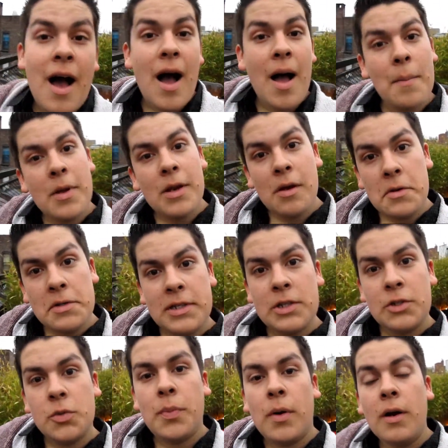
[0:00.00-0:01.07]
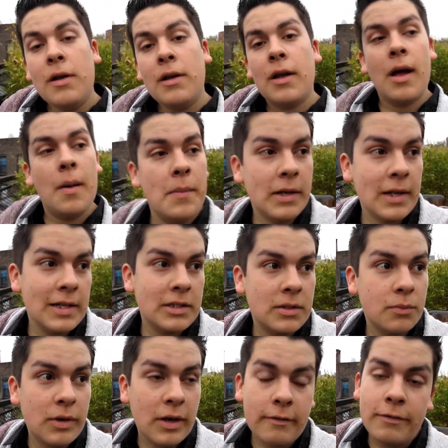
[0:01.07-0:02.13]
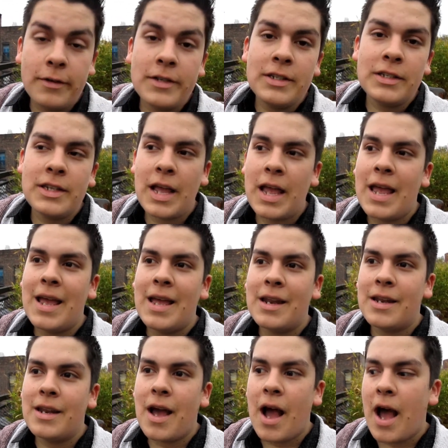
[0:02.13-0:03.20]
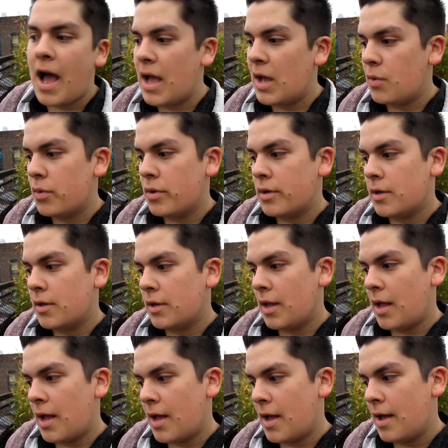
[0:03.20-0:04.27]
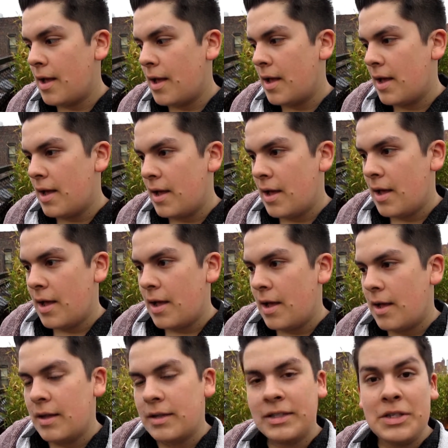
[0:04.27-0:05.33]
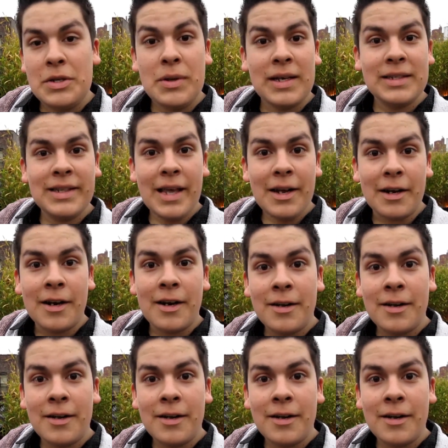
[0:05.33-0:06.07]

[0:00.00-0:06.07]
gonna go to Central Park, I'm gonna get some breakfast, and I will see you guys later.